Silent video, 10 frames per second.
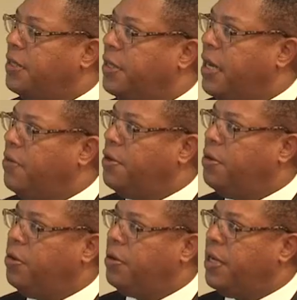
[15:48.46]
So now when
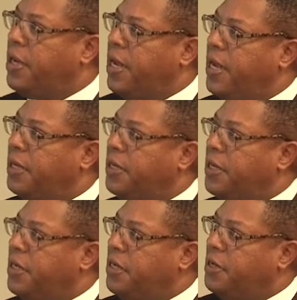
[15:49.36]
you're looking at
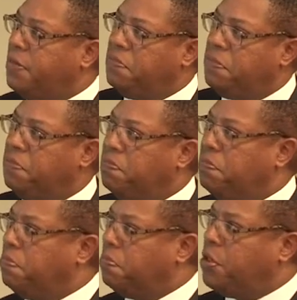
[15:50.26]

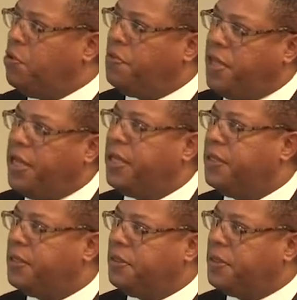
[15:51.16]
two
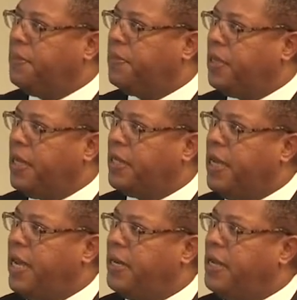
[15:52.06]
things or something like
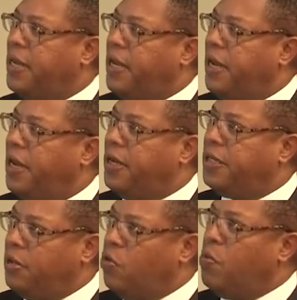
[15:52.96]
that,
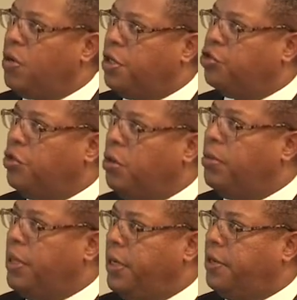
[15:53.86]
there's a little more
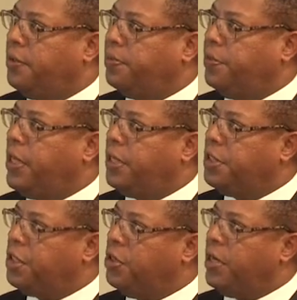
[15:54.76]
control here. You're not
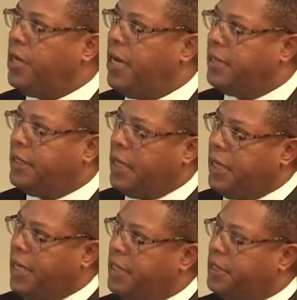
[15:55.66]
just looking at, say, a
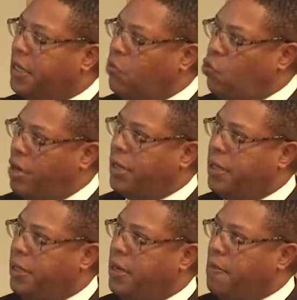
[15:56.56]
case of
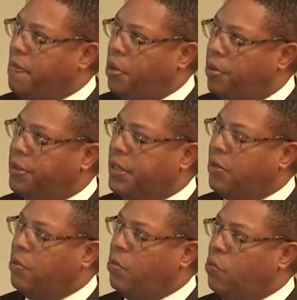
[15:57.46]
one
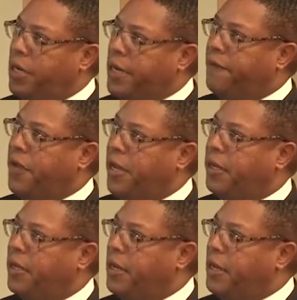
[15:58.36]
person or one
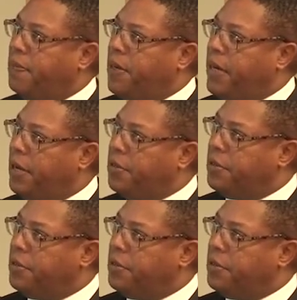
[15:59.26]
event, but now you're